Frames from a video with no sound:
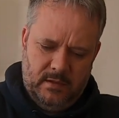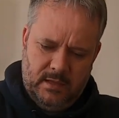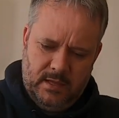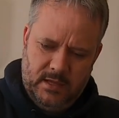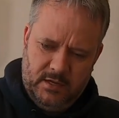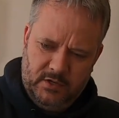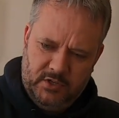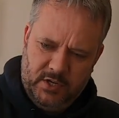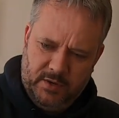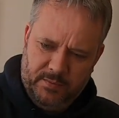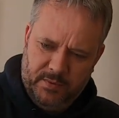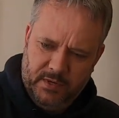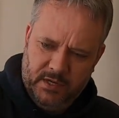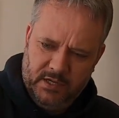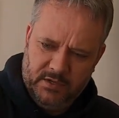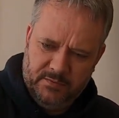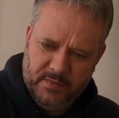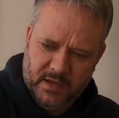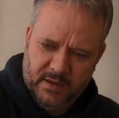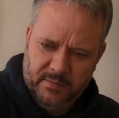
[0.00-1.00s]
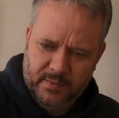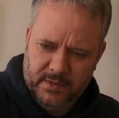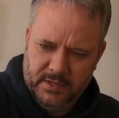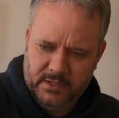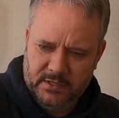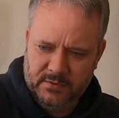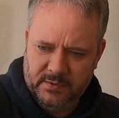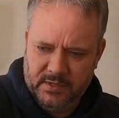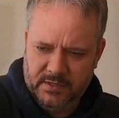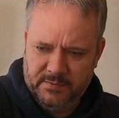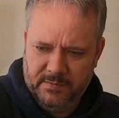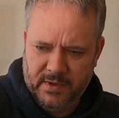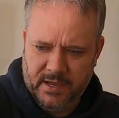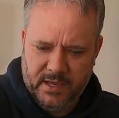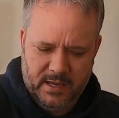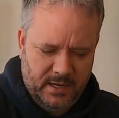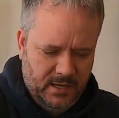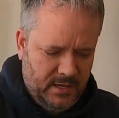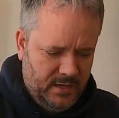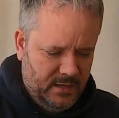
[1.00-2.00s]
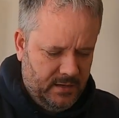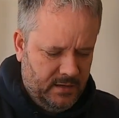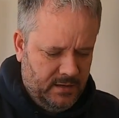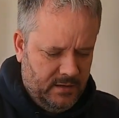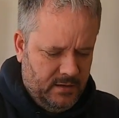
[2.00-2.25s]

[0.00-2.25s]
that Japanese maple into its bag.